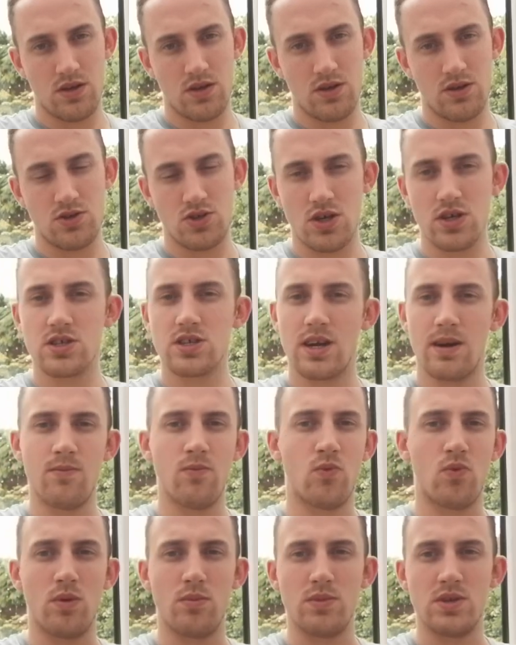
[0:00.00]
Just come
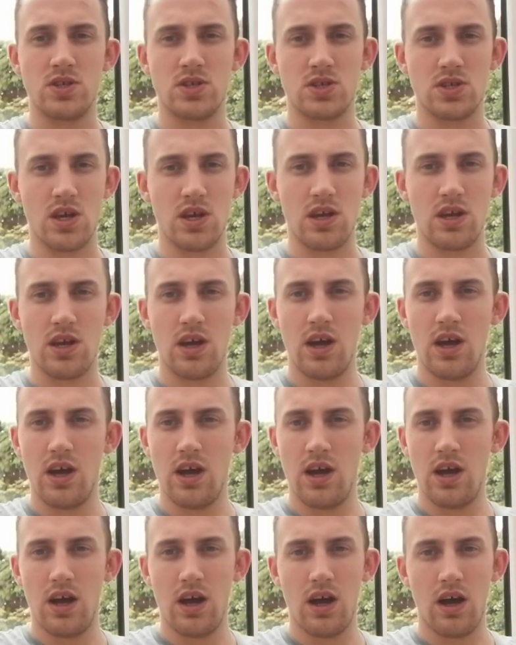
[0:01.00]
to Him and say,
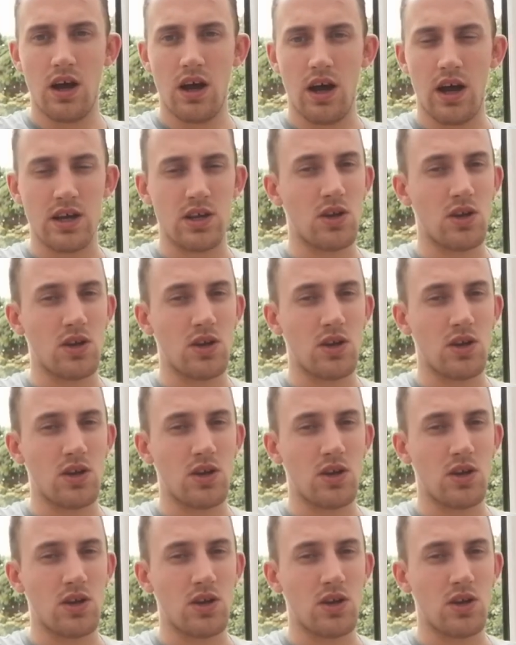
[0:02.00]
I